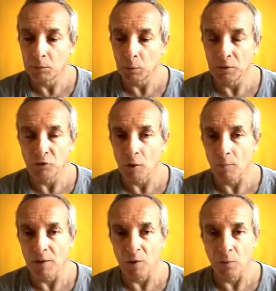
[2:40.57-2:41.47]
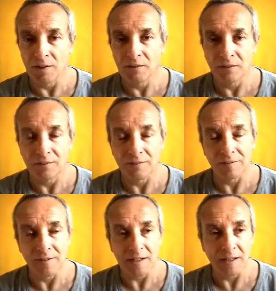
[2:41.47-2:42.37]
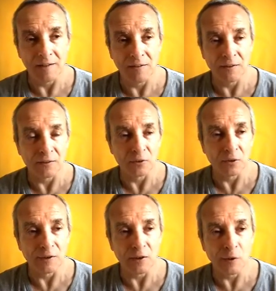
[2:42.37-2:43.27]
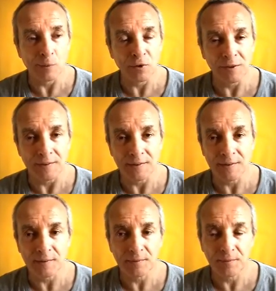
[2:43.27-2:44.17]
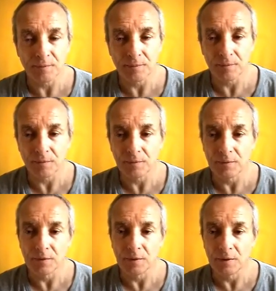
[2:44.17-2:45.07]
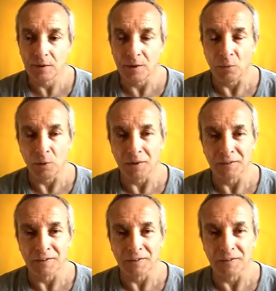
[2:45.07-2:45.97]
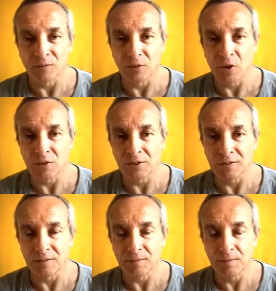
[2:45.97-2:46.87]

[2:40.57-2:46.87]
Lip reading: But we drop the awareness and say there are only objects. Awareness is forgotten.